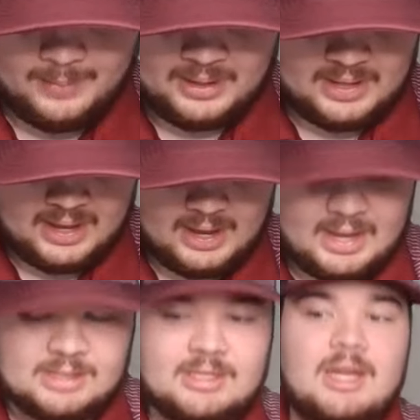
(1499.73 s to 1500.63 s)
I mean,
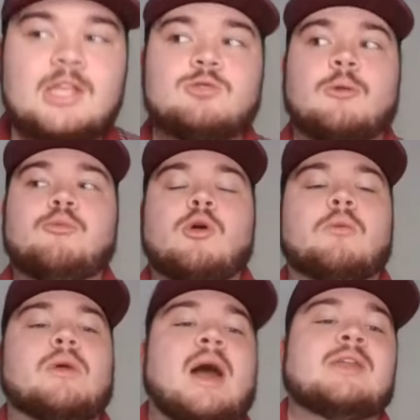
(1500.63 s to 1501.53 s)
it's getting to a
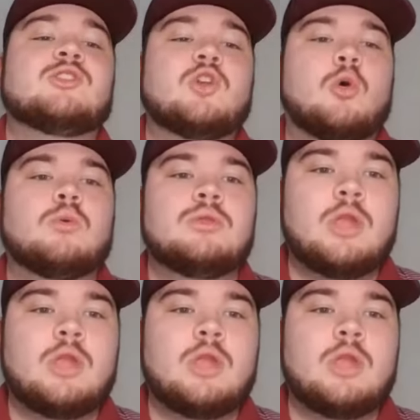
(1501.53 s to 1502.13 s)
point where I don't